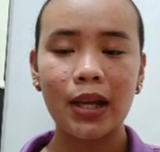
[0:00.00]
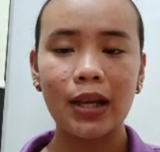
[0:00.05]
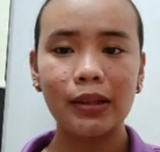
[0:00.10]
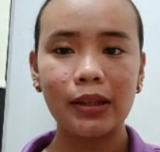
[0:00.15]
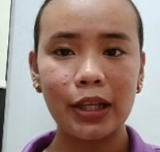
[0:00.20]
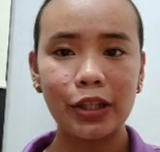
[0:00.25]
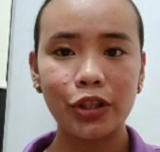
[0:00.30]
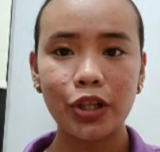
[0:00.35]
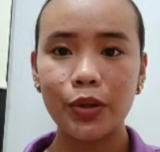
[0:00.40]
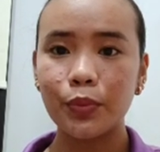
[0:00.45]

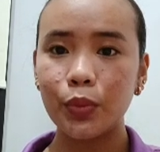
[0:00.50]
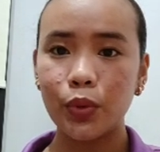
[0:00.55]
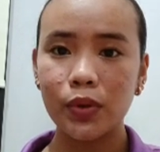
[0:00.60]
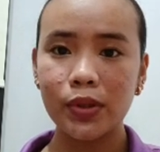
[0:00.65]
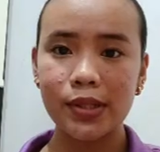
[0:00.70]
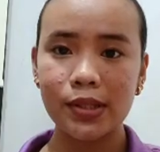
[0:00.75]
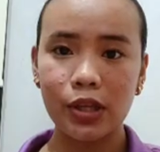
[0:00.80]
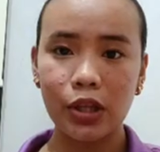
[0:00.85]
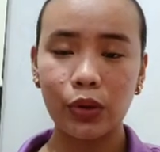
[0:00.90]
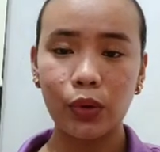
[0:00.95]
Later
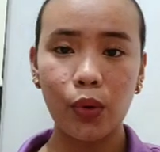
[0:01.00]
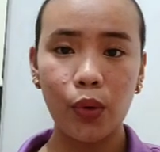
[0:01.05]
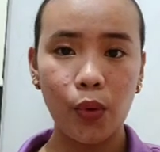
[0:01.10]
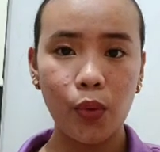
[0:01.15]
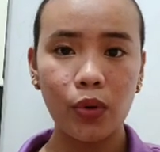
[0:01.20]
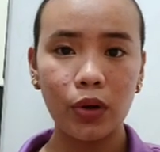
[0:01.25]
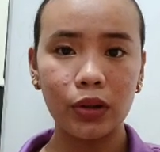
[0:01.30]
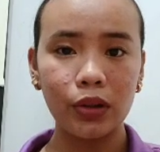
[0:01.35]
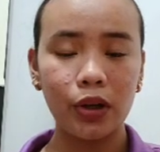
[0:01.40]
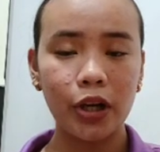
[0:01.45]
books that
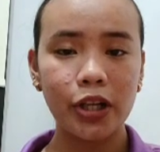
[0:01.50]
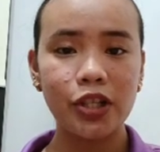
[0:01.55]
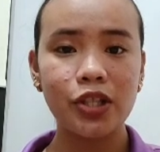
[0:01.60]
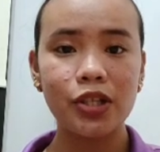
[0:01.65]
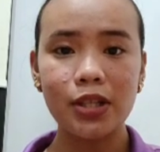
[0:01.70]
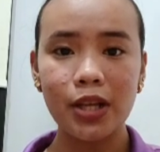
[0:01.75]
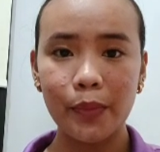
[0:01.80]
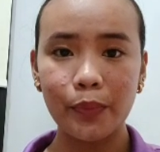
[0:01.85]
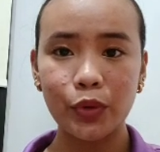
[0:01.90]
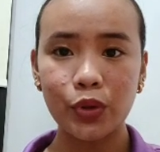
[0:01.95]
owe a
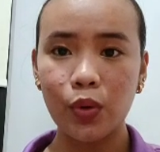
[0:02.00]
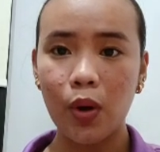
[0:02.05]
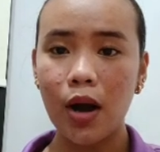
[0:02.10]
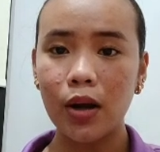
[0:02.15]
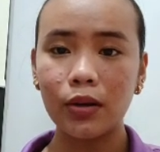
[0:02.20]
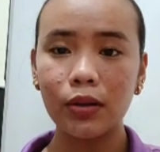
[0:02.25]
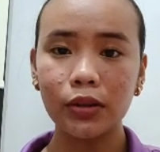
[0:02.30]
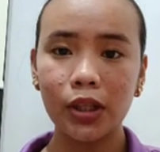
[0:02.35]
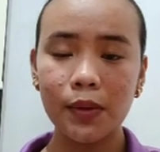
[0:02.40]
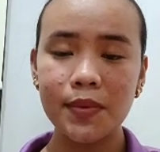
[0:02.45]
large debt to
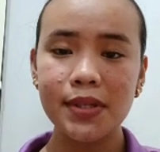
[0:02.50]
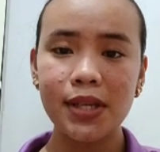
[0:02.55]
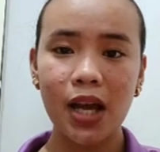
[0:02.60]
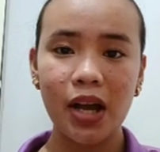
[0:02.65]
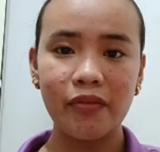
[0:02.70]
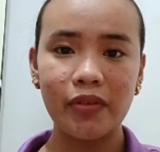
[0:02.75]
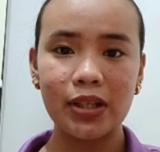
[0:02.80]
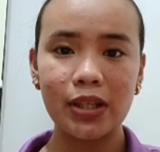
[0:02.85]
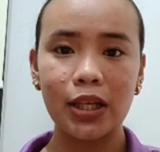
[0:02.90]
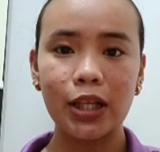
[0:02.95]
Uncle Tom's
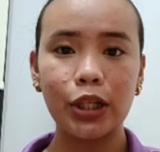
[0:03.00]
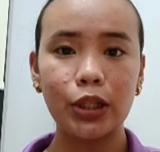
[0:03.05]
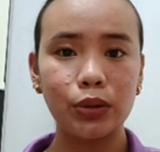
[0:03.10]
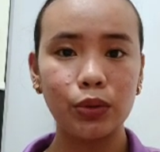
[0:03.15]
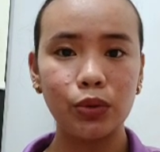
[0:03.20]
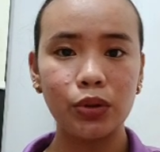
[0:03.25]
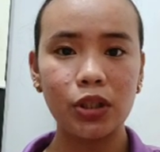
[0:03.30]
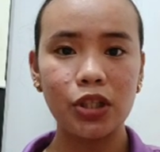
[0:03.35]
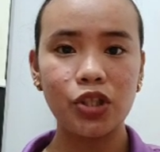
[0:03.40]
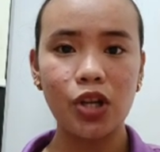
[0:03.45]
Cabin
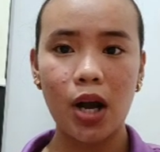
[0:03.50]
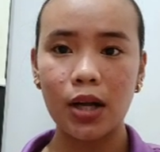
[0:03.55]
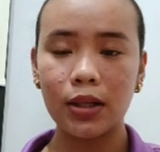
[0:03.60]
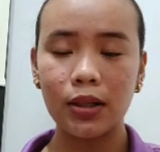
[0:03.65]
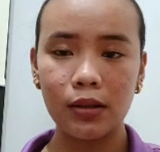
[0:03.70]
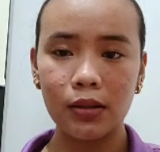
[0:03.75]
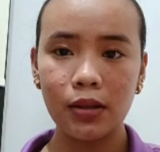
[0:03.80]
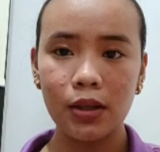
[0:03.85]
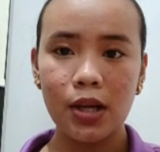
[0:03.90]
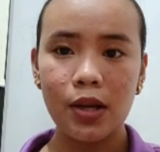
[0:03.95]
include The
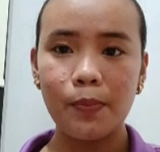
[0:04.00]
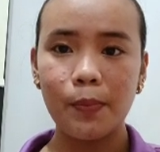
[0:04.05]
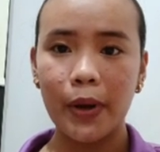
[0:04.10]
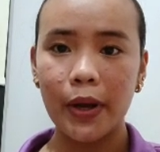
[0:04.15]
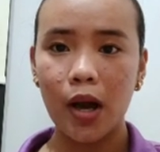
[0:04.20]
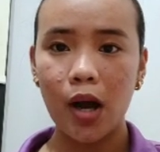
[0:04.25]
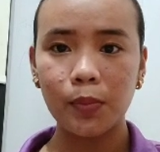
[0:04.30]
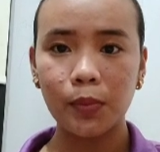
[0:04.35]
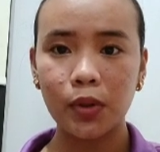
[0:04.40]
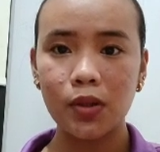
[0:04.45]
Jungle by
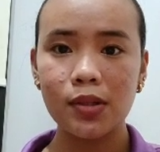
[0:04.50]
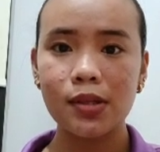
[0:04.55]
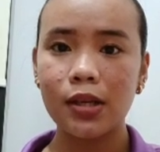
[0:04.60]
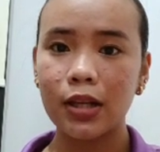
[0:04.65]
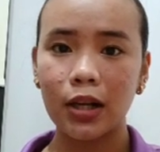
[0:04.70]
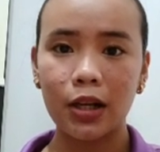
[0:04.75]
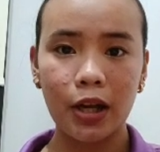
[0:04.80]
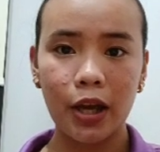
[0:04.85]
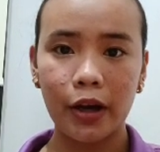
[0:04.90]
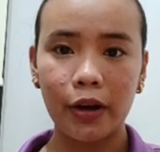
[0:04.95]
Upton
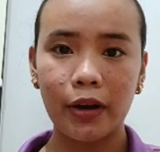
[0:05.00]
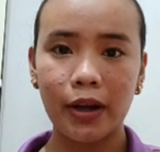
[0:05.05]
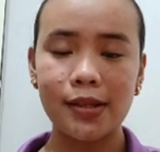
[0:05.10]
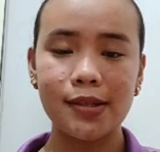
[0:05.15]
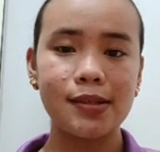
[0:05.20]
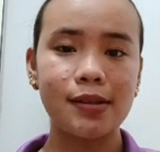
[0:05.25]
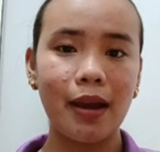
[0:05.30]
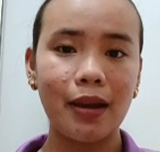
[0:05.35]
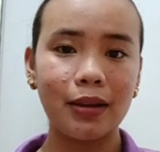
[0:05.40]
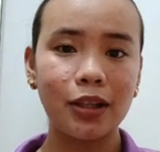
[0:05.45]
Sinclair and
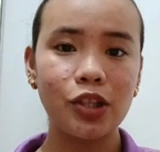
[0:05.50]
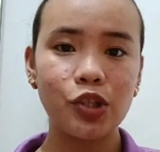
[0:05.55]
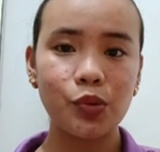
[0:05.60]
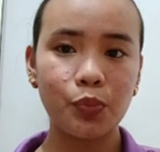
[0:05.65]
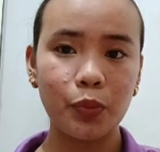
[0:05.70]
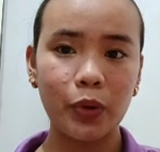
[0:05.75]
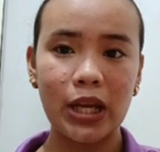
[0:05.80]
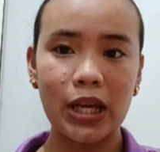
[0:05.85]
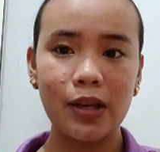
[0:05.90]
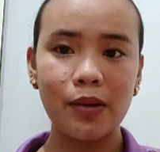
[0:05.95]
Silent
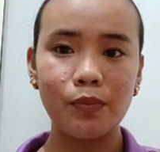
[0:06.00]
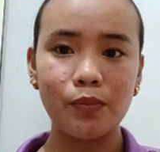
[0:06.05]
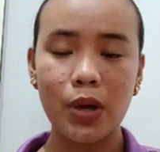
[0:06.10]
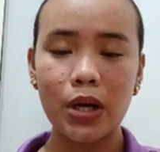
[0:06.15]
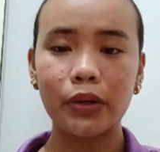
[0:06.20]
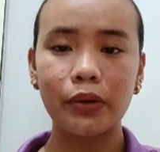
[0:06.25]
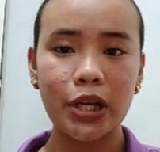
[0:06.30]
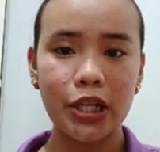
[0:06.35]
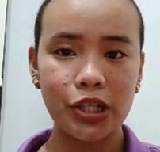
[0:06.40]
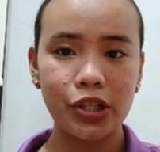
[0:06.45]
Spring by
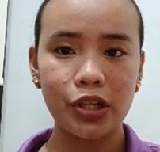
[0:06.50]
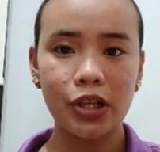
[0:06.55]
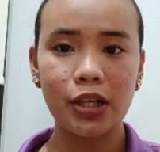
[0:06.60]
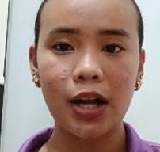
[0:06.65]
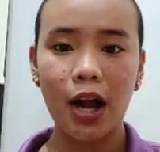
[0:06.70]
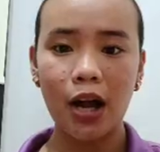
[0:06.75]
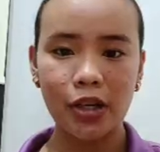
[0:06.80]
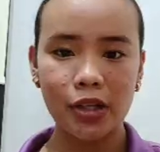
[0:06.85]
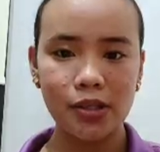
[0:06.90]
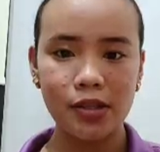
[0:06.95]
Rachel
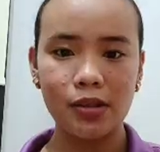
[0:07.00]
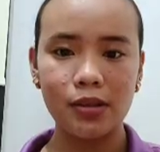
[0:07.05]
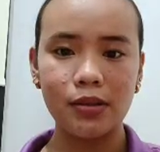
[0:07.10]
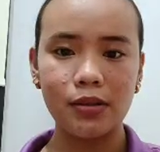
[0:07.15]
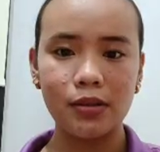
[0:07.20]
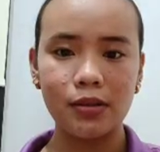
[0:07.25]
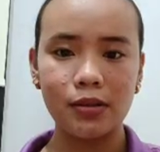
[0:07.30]
Carson.